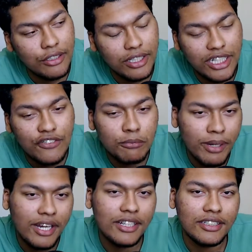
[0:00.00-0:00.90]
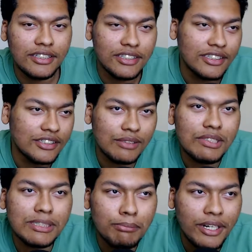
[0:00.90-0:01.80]
A duffel bag. So it
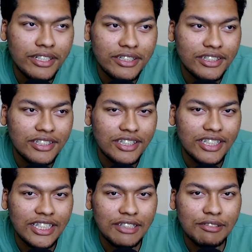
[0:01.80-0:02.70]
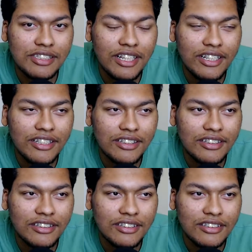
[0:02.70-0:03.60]
wasn't much. It was like
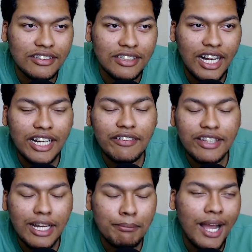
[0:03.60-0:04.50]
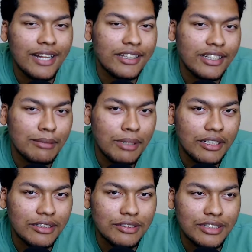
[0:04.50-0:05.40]
I didn't even think I packed any of my
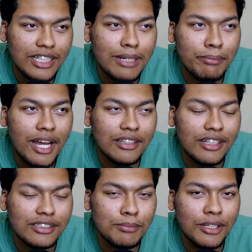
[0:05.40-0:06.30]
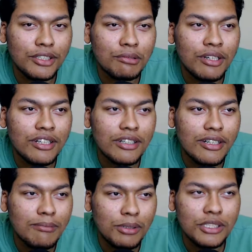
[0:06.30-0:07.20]
clothes. I think I packed like some underwear,
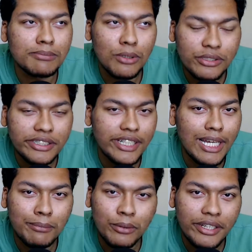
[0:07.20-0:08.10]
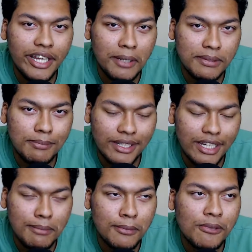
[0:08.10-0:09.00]
but it was mostly Game Boy games with my
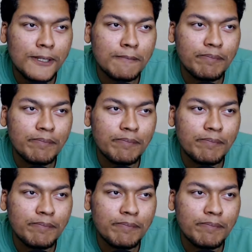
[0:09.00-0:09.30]
Game Boy.